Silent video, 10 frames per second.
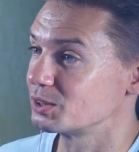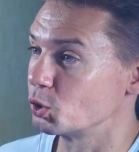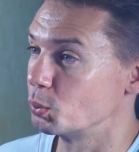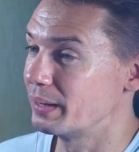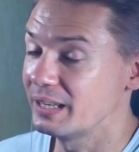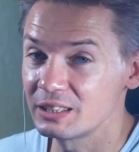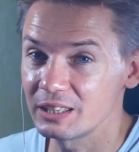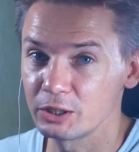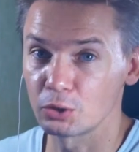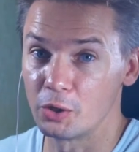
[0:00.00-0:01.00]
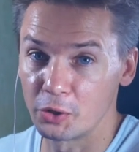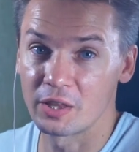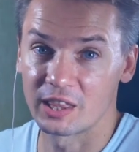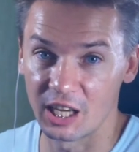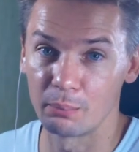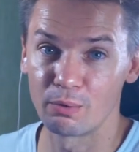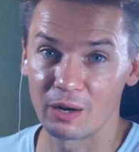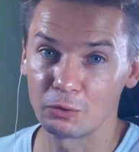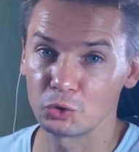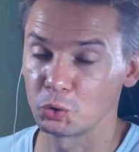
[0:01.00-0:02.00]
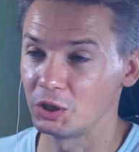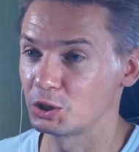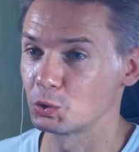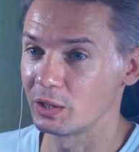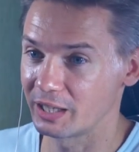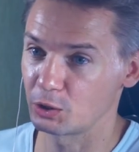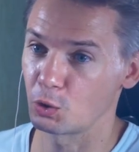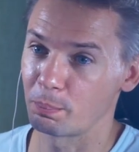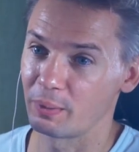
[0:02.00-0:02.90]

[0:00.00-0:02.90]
So basically, to learn thumb round, you need to let your